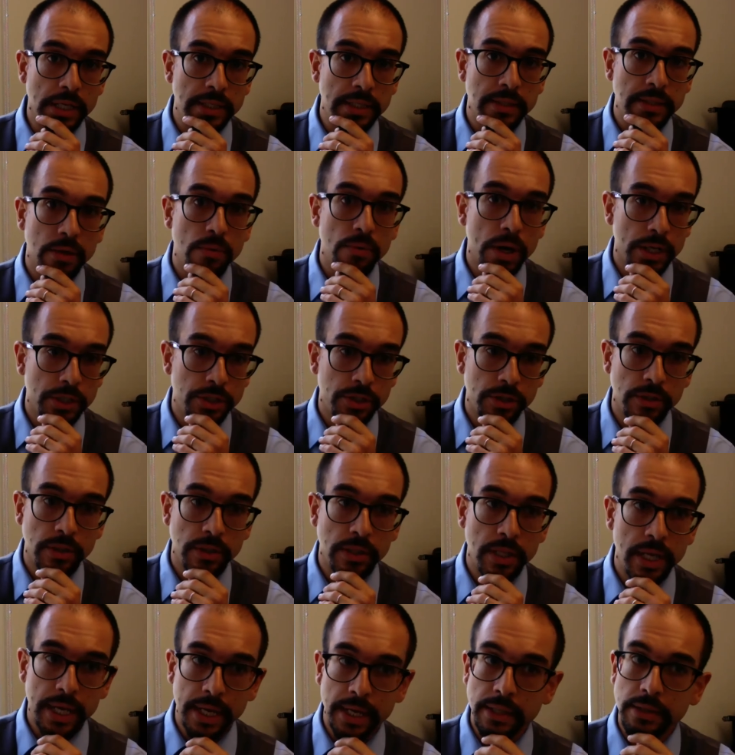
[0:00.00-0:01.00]
it's a question
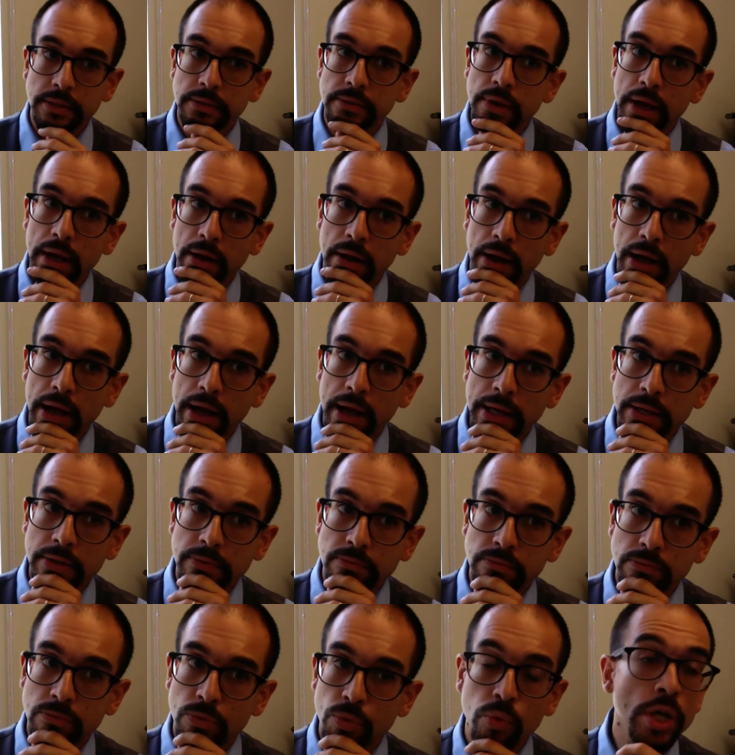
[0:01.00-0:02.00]
that uh, I
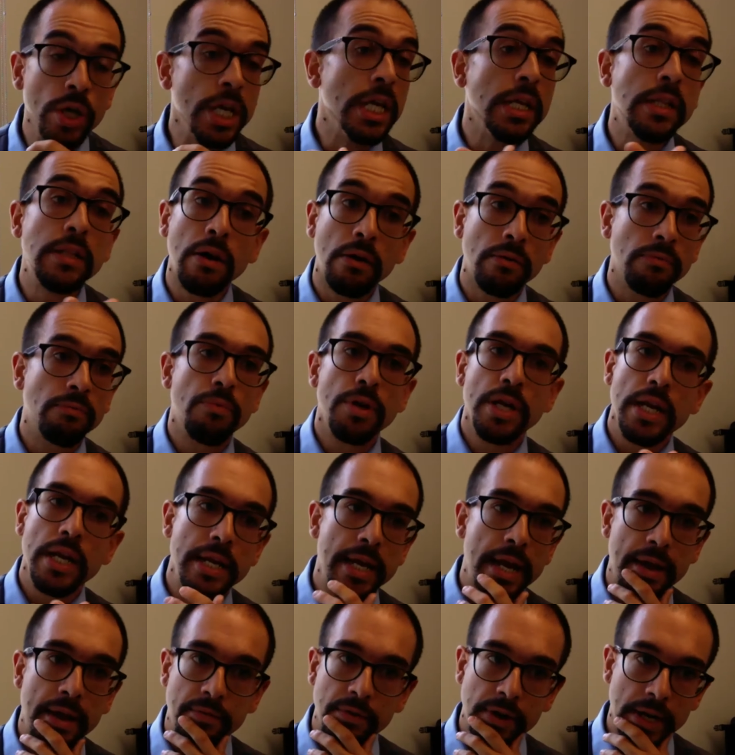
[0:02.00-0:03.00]
we don't really
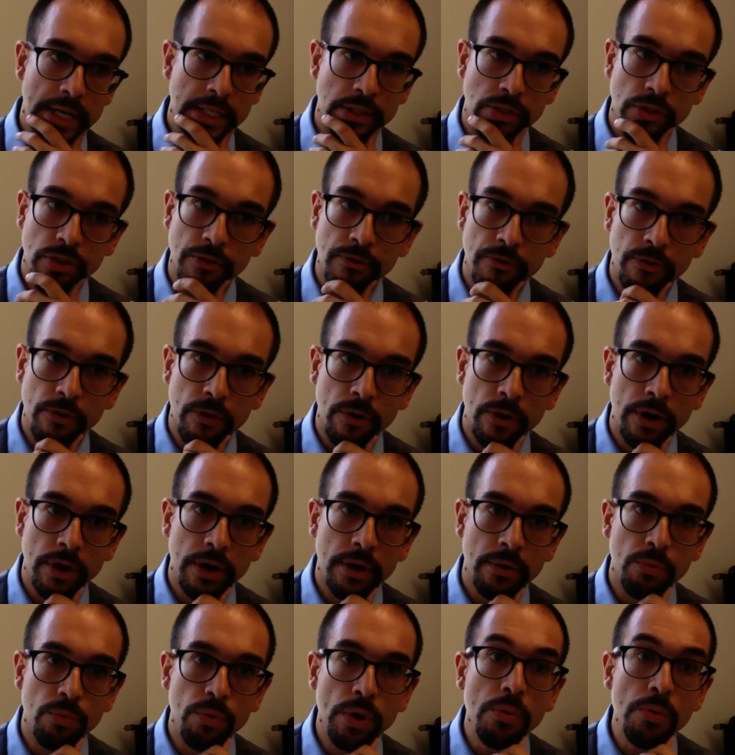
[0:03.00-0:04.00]
have an answer
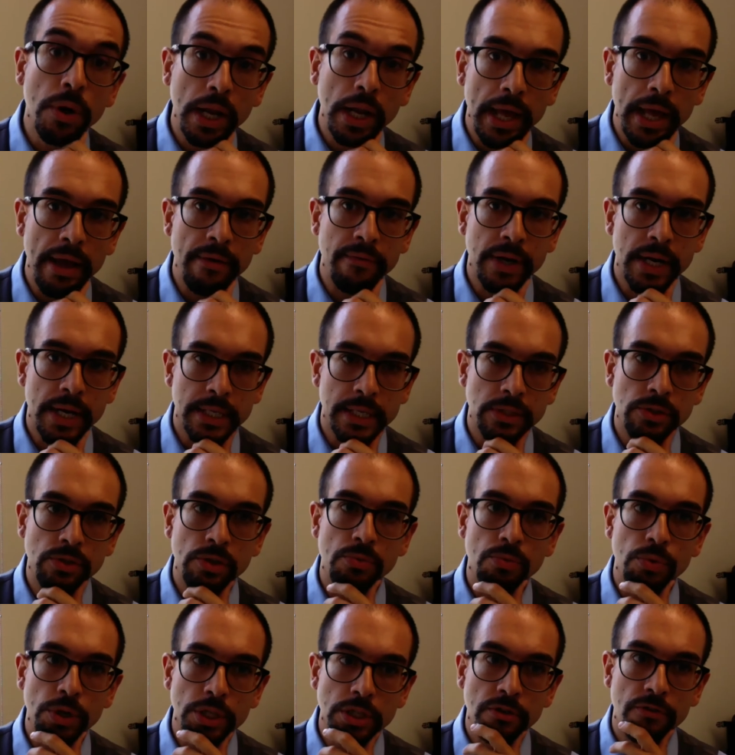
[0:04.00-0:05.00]
for. We will have an answer
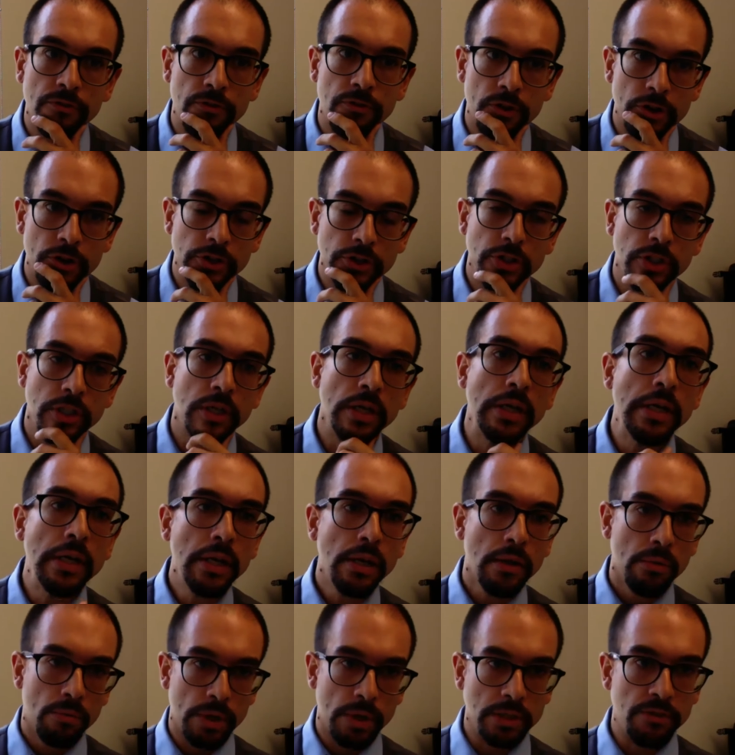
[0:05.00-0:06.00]
with the first uh,
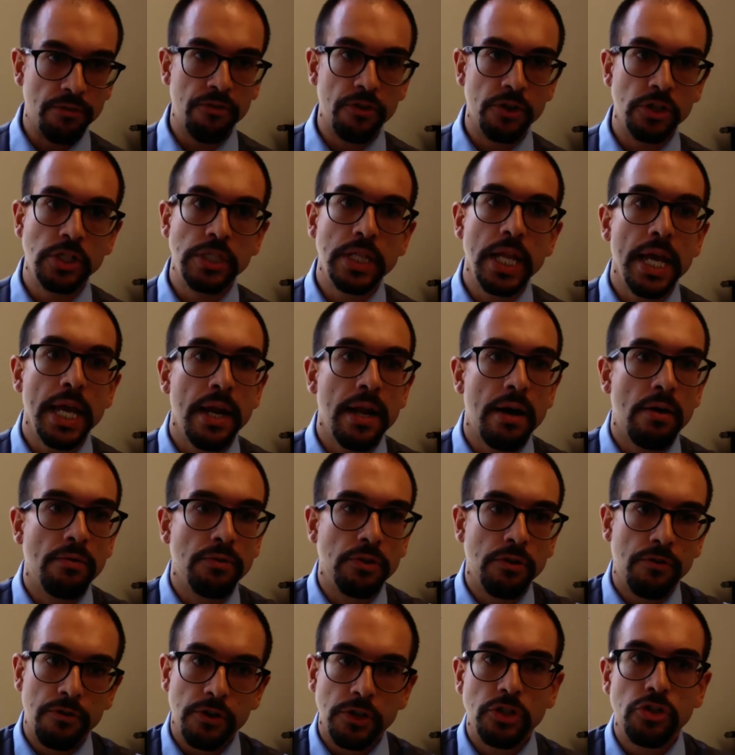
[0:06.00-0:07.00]
when the first data of the
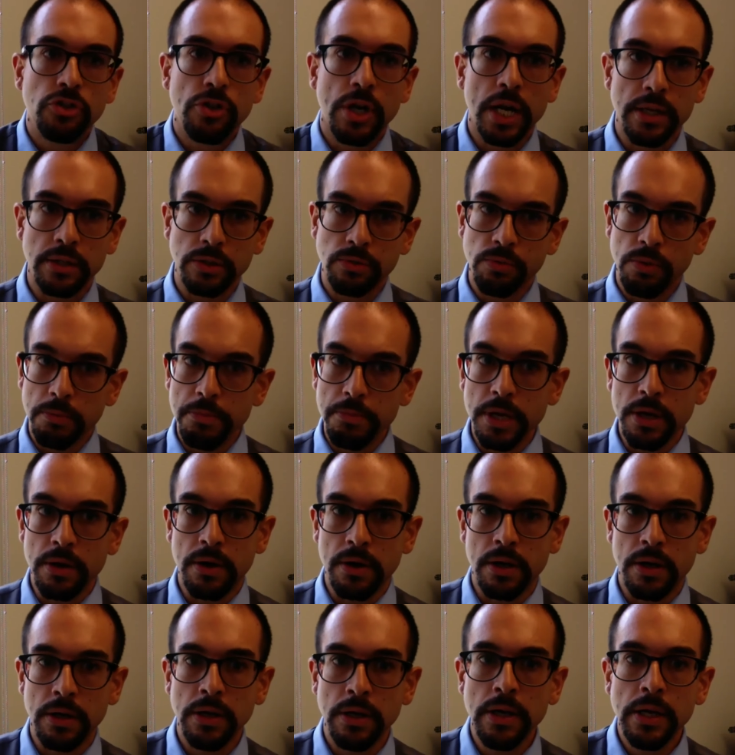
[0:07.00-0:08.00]
first trials will be
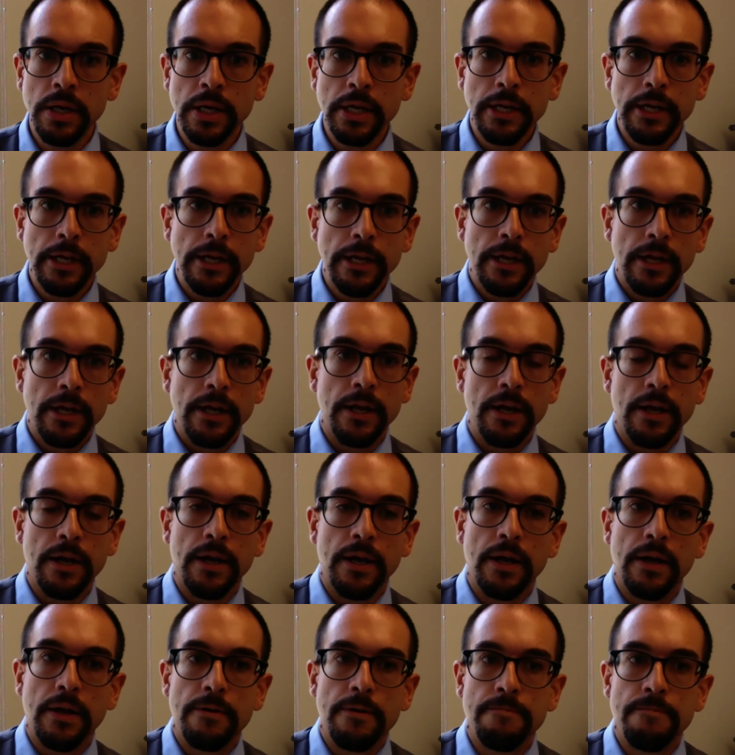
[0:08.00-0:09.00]
on.
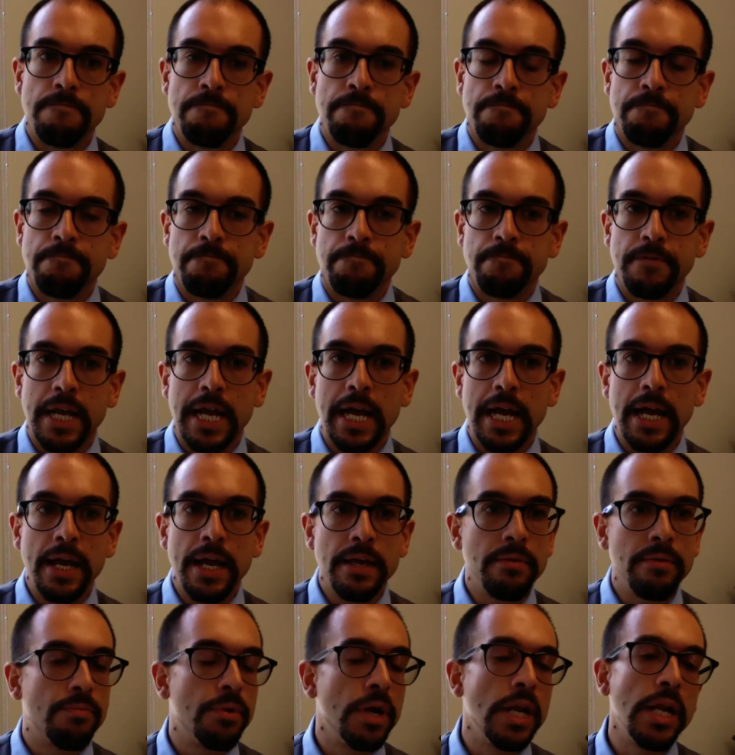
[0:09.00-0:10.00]
Um,
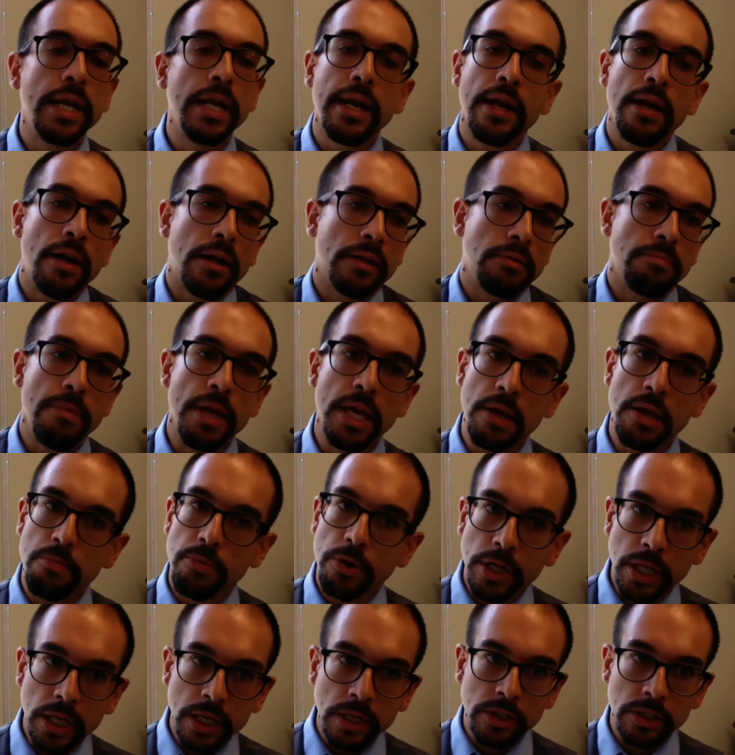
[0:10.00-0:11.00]
I really cannot make a
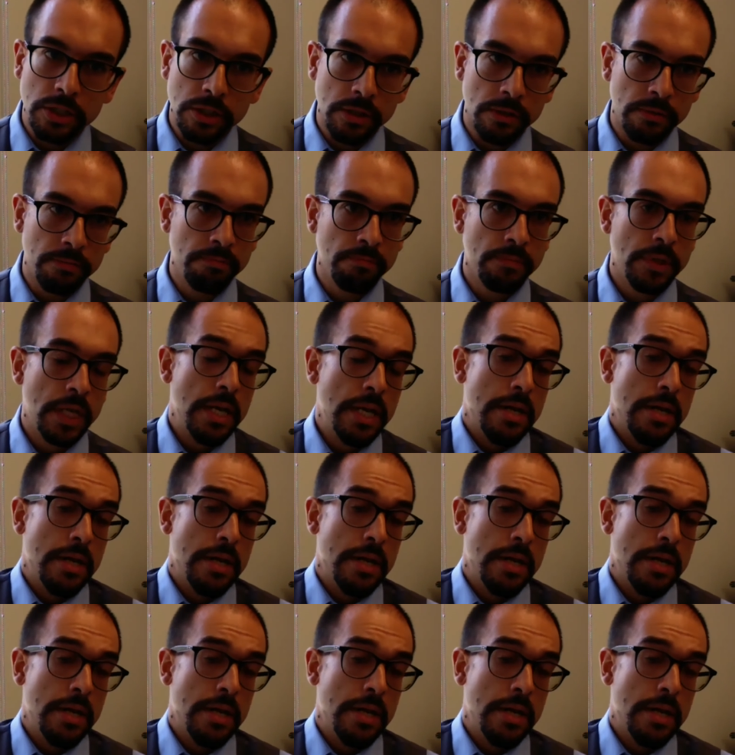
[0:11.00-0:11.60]
prediction.